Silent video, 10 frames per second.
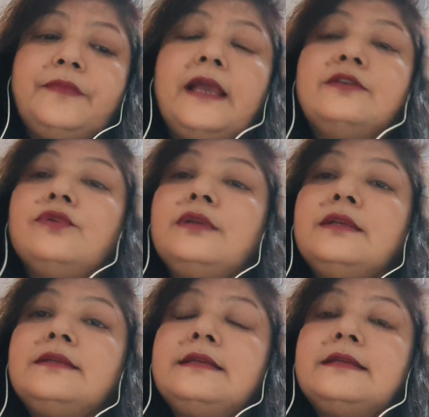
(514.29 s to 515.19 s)

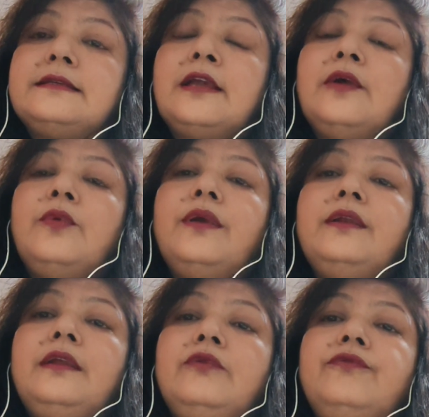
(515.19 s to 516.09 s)
Assonance is when
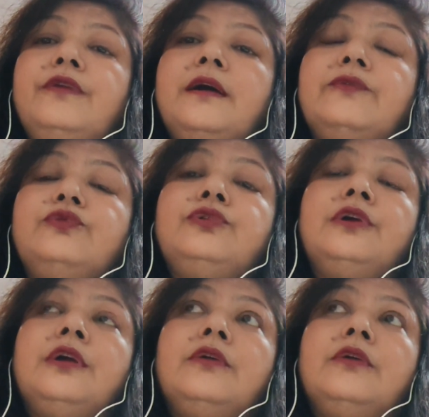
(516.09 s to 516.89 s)
you found